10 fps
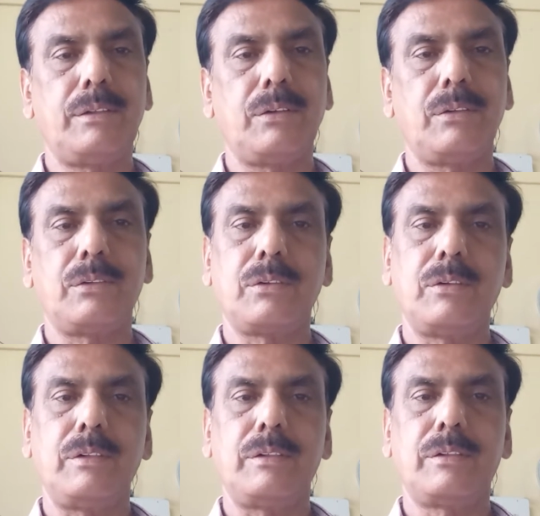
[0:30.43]
or
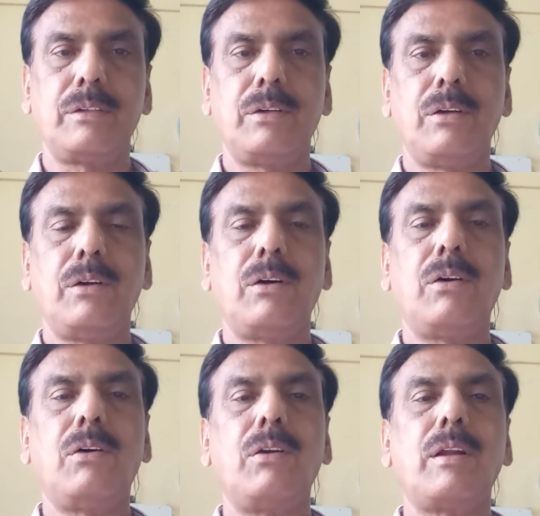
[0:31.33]
solids,
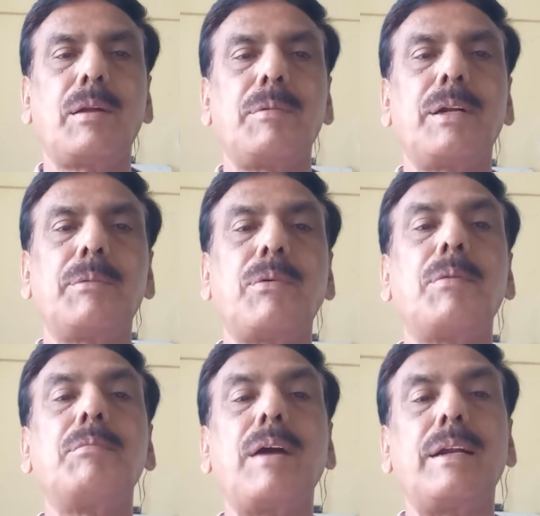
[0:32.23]
all are made up
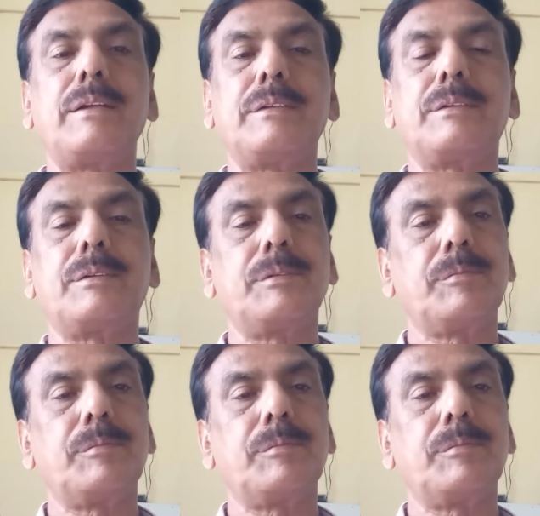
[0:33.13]
of matters.